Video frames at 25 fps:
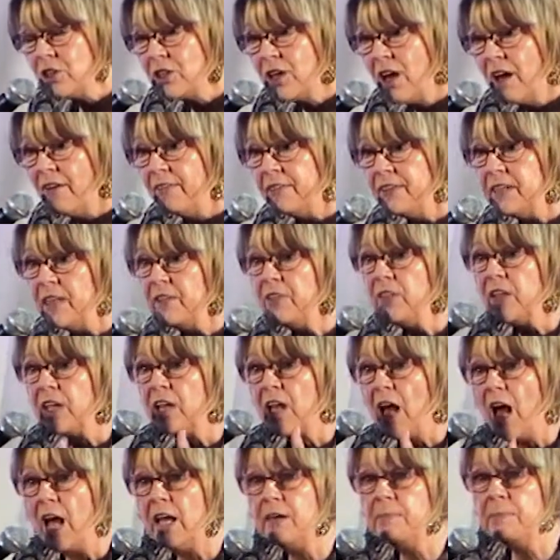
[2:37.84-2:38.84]
covenant that
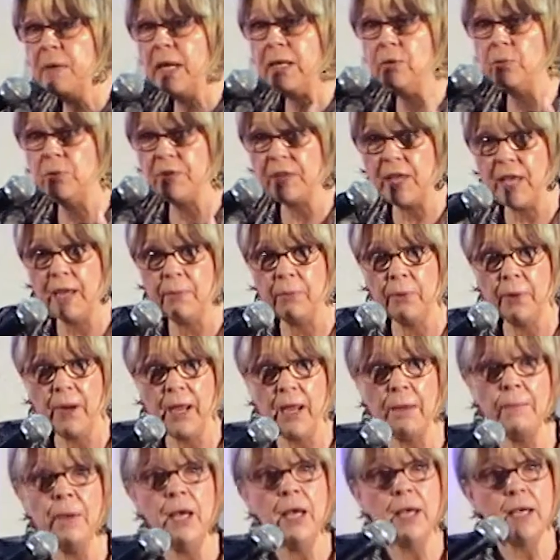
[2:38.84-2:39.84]
God made with
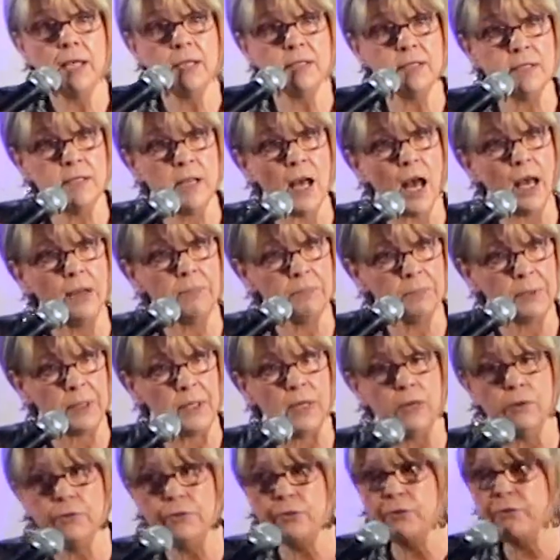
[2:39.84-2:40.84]
Abraham is not
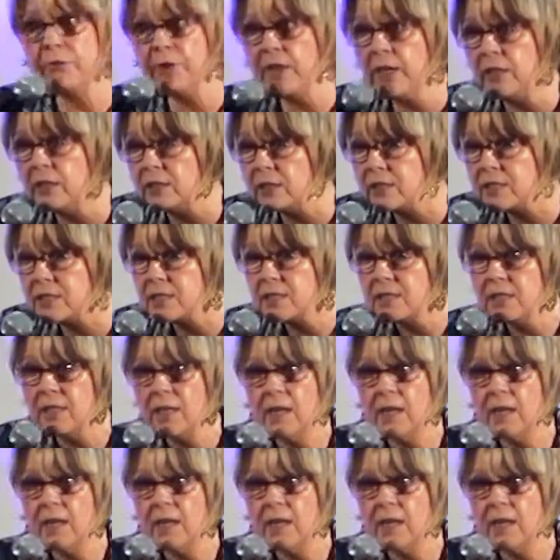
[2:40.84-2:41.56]
being fulfilled.